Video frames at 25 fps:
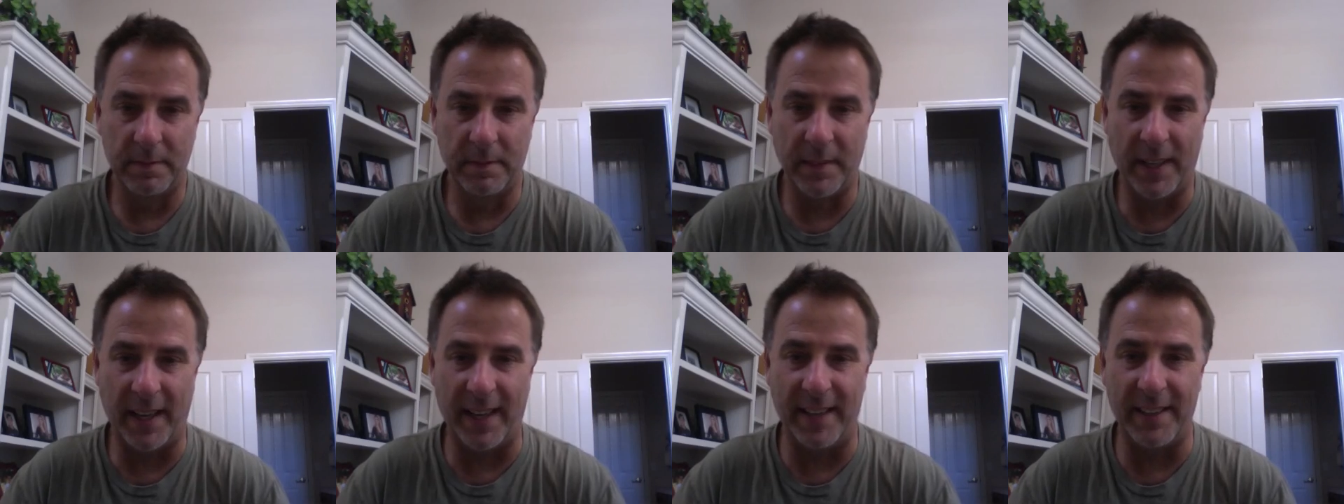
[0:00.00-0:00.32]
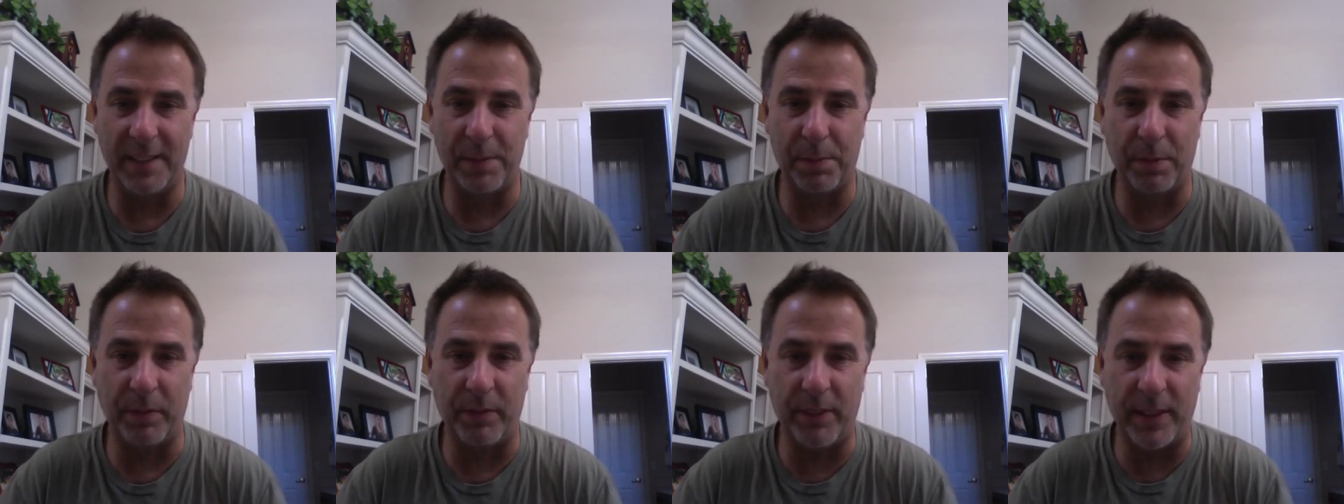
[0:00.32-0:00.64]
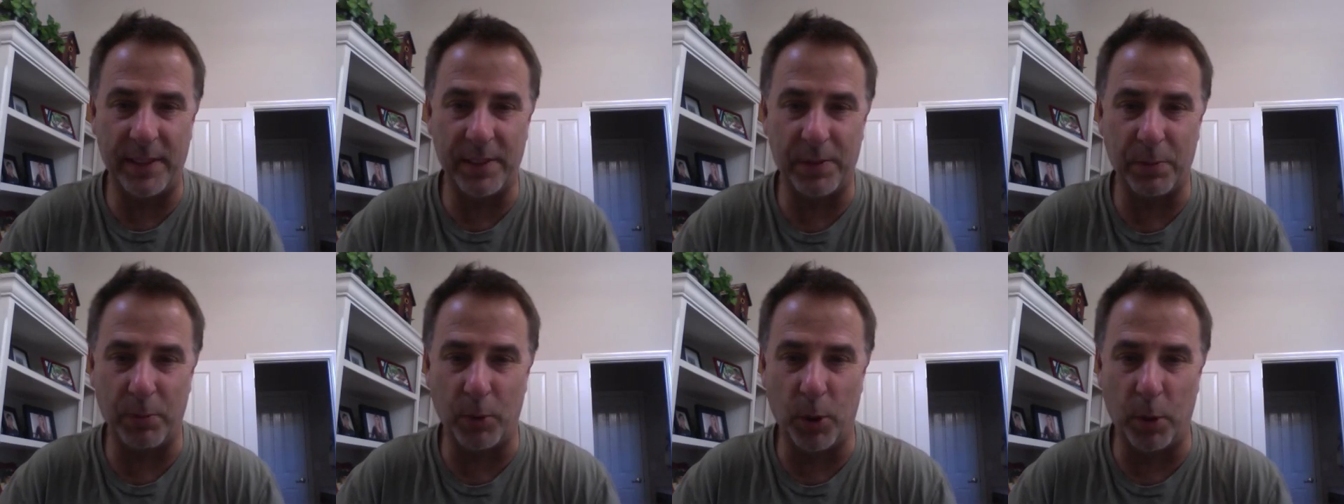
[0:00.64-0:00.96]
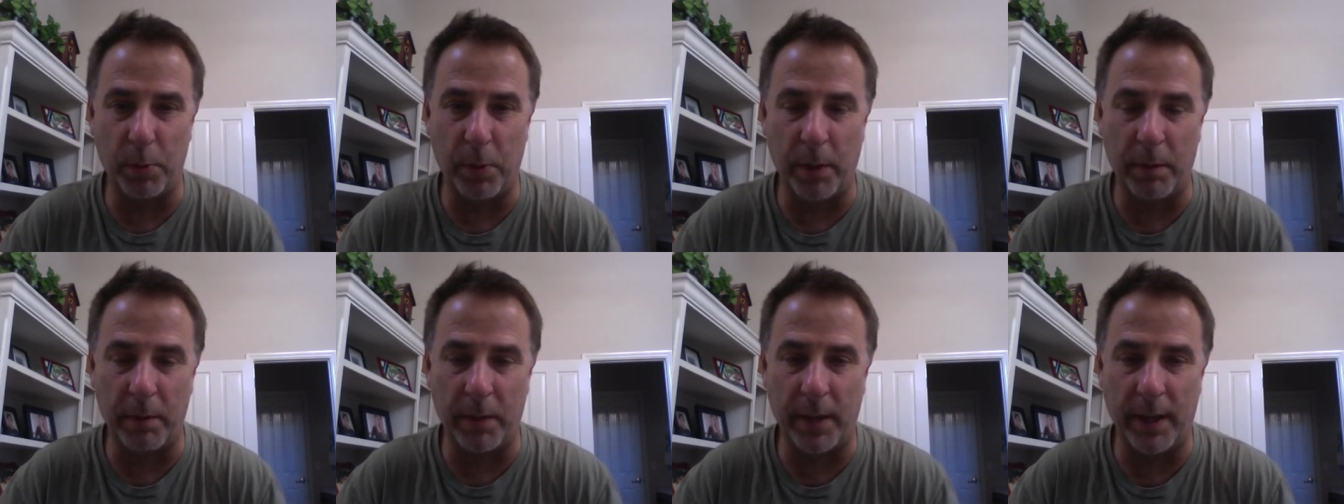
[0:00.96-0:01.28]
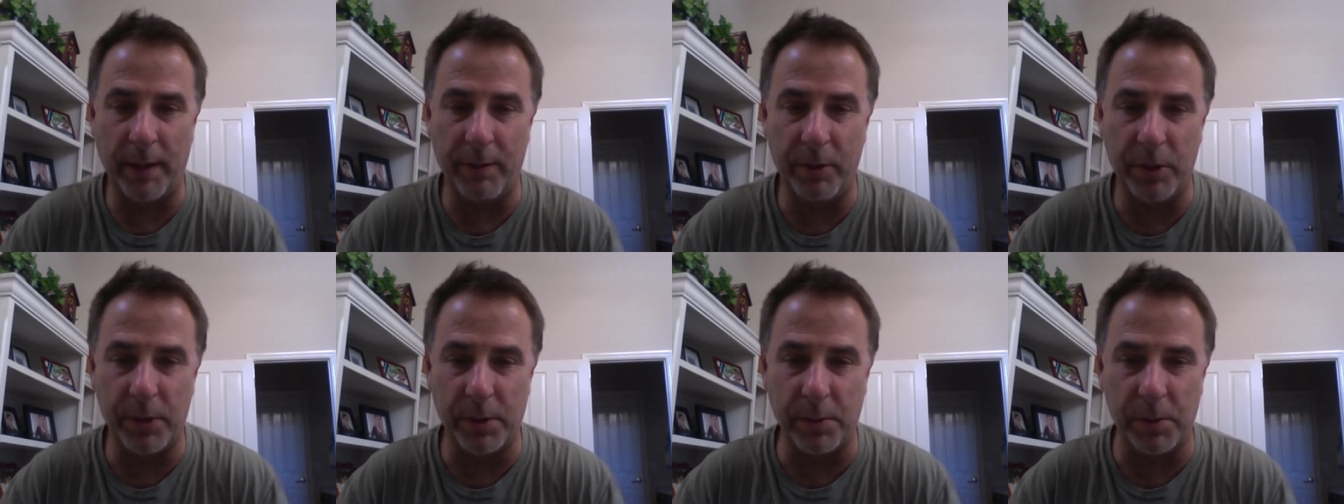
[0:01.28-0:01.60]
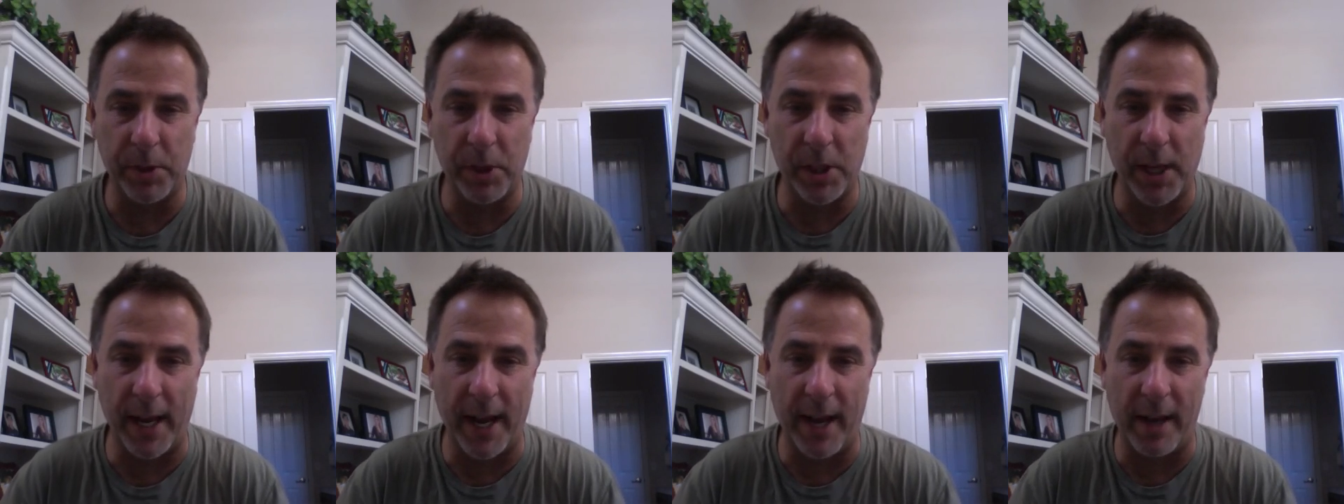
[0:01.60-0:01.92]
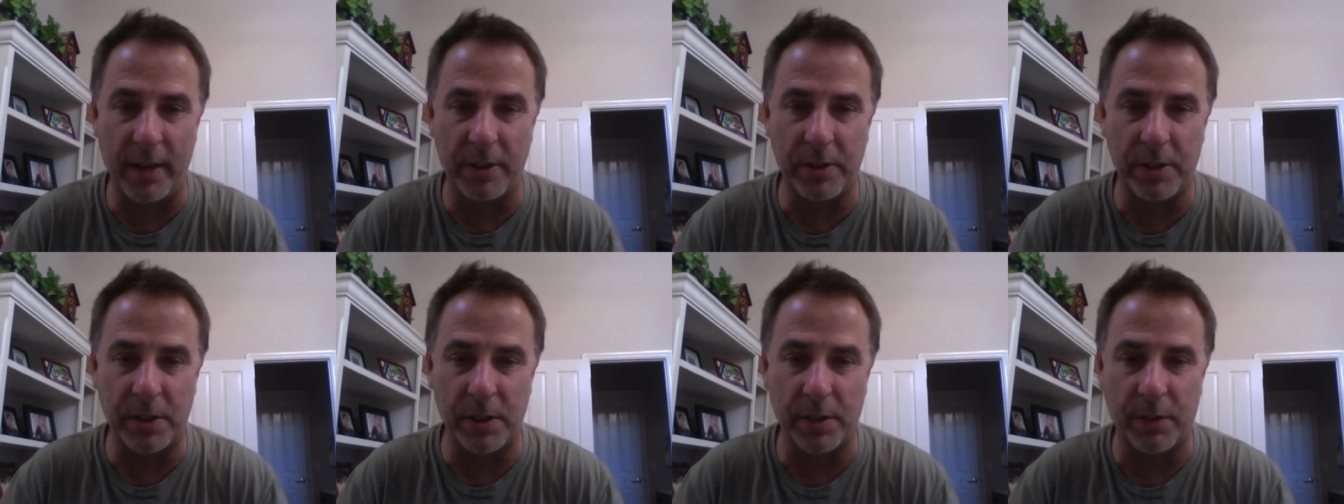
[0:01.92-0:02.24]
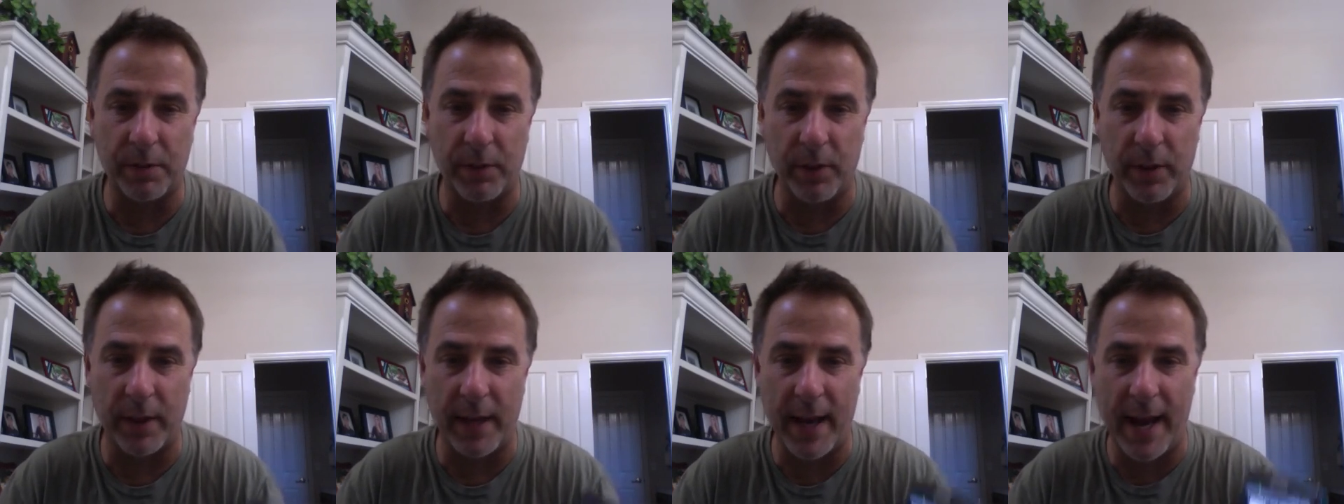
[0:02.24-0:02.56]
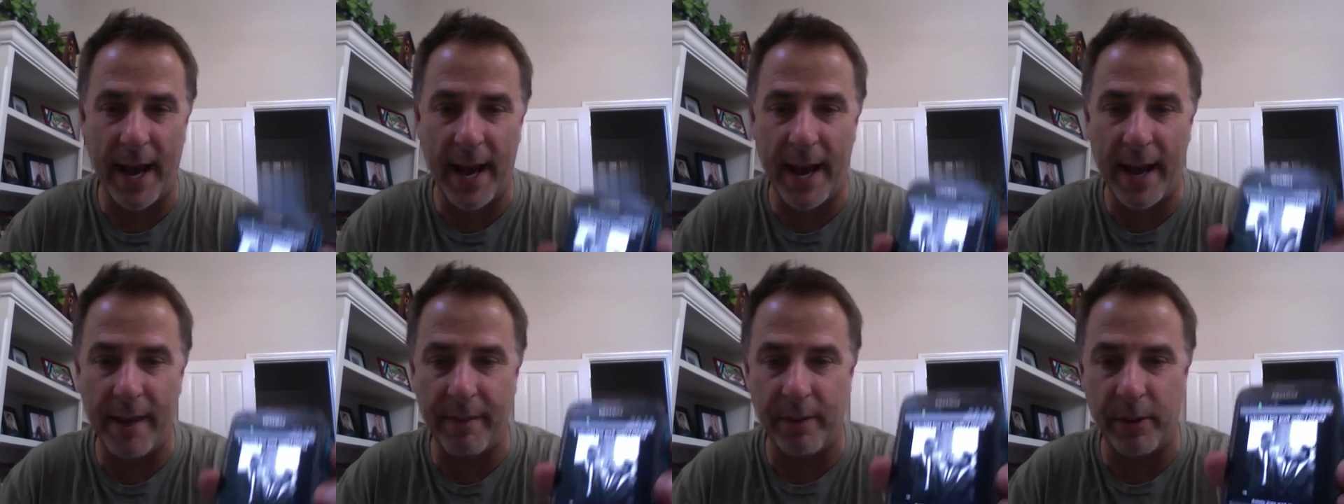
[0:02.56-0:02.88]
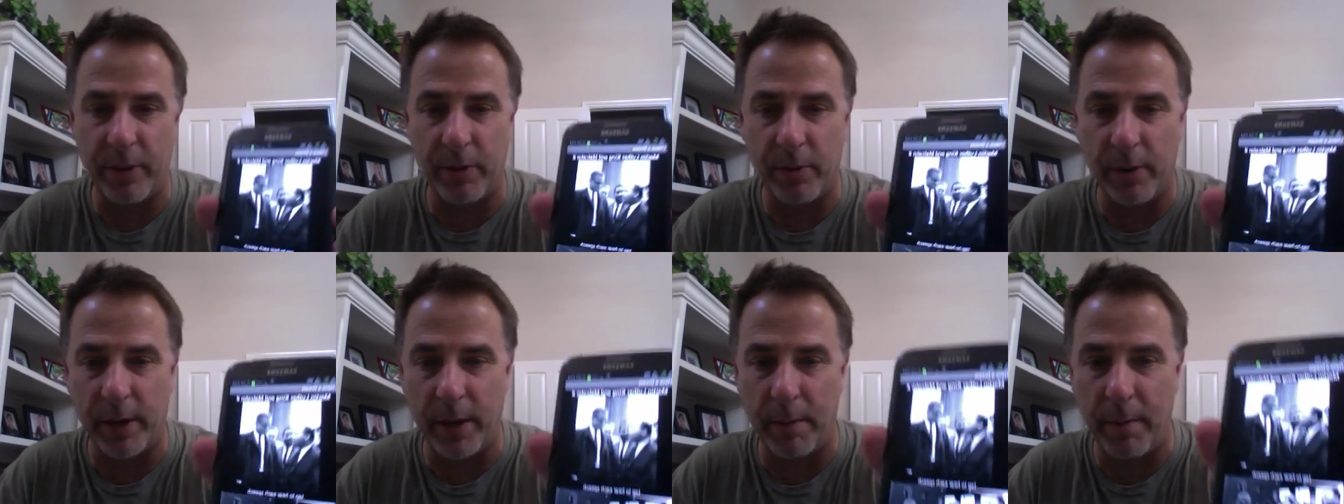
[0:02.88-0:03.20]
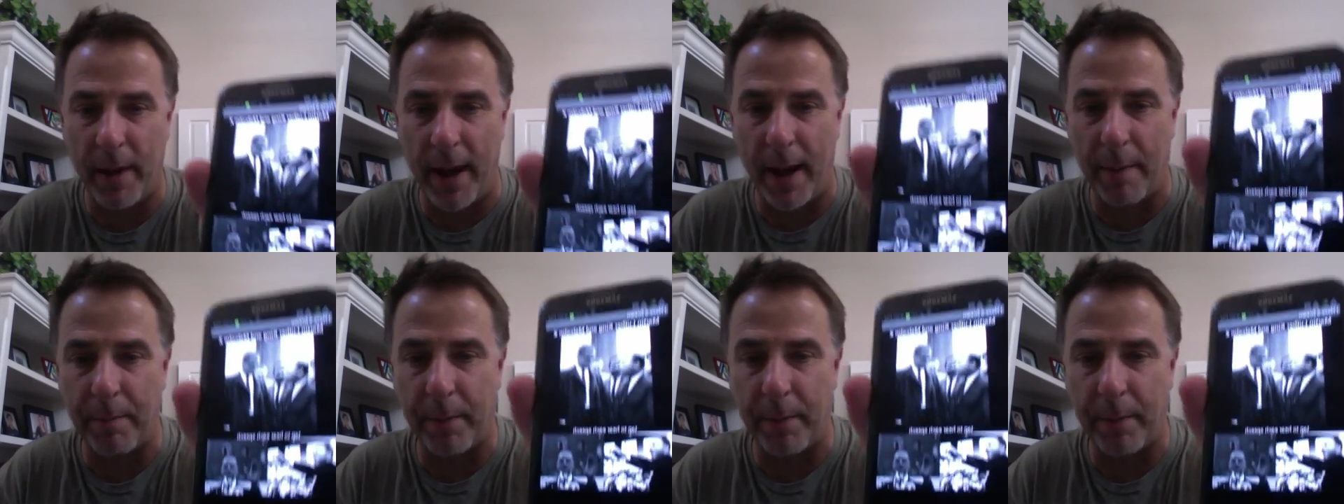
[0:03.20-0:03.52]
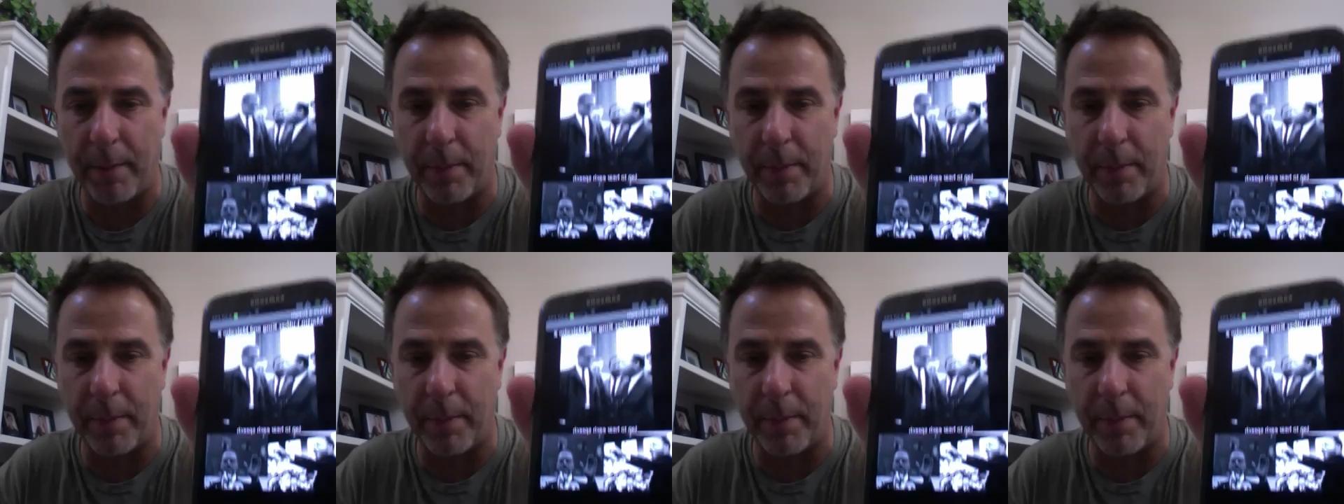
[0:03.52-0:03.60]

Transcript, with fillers: Hey, it's Professor Wolber. I'm going to give you some challenges for the I Have a Dream app,